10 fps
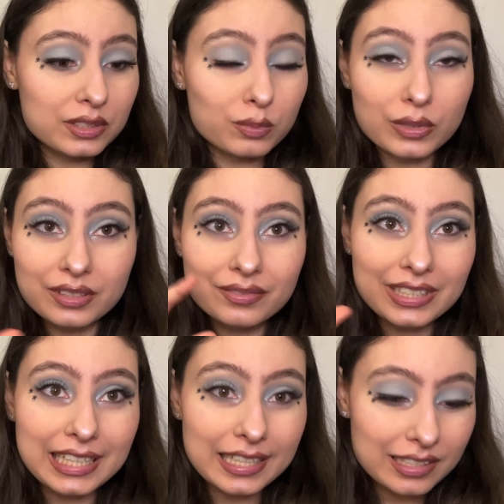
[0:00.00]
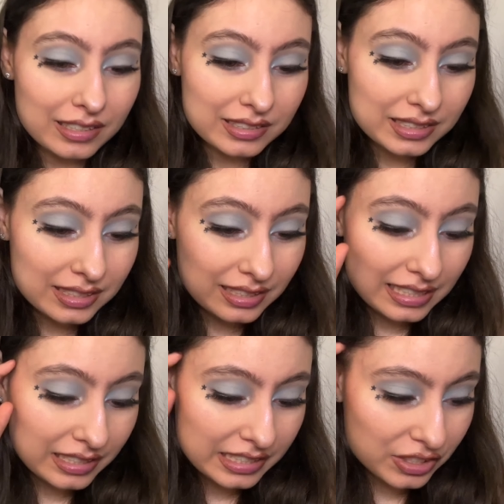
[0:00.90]
one of a kind Lux
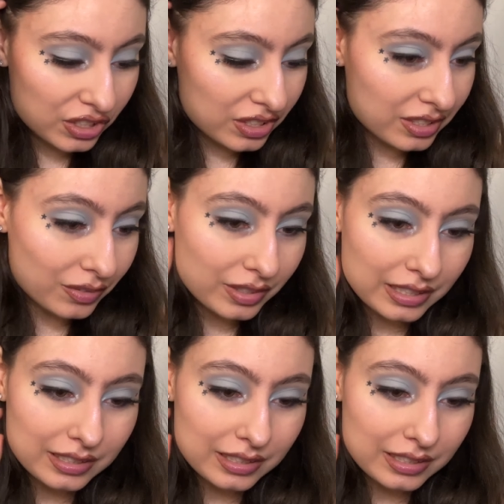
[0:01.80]
Lash. Okay,